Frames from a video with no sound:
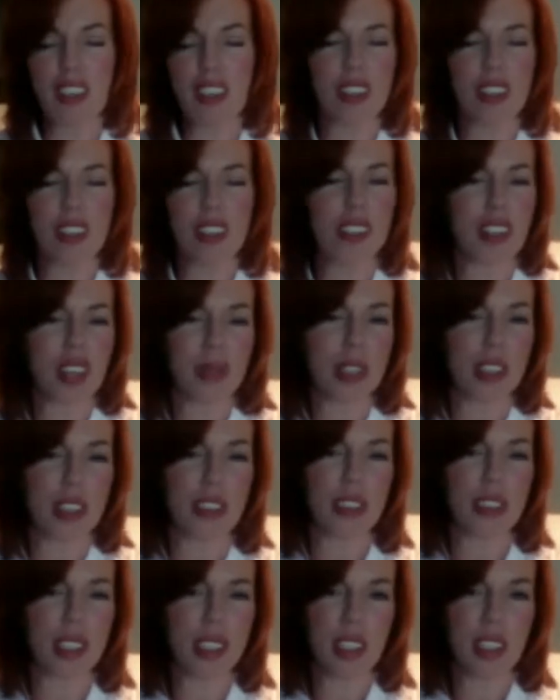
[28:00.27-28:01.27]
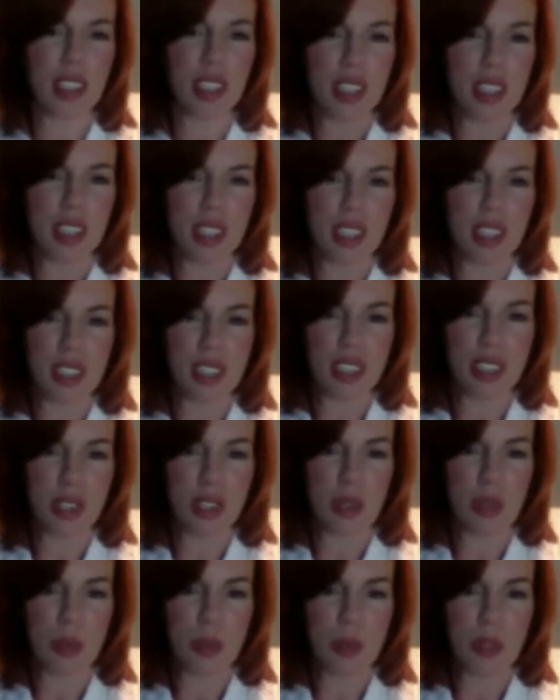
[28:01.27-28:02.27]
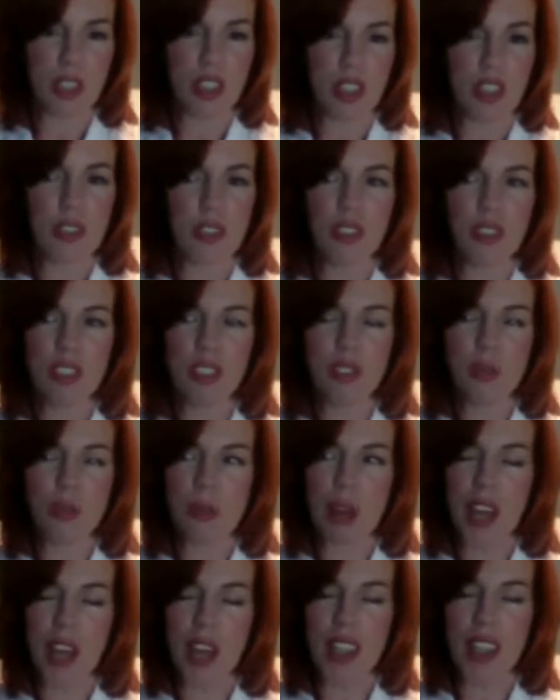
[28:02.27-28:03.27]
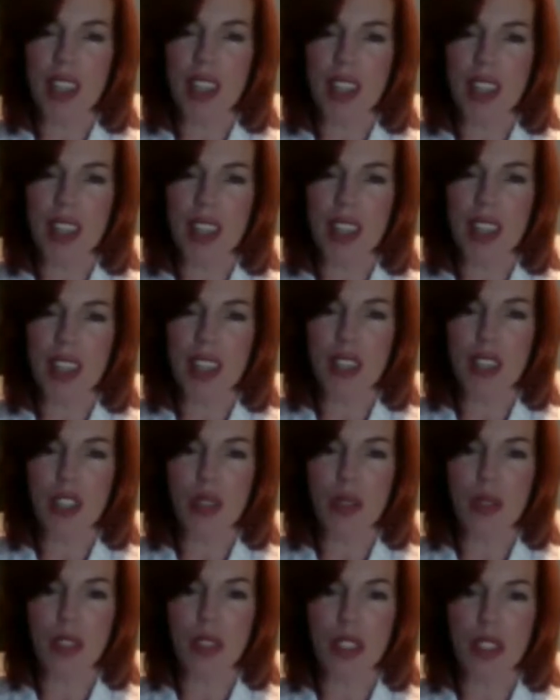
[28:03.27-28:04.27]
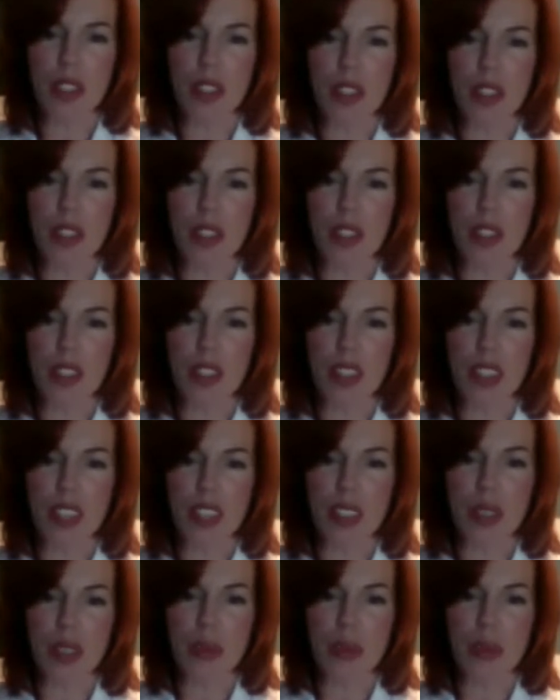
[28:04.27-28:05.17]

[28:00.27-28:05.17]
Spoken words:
I mean, your body kind of gets used to certain things.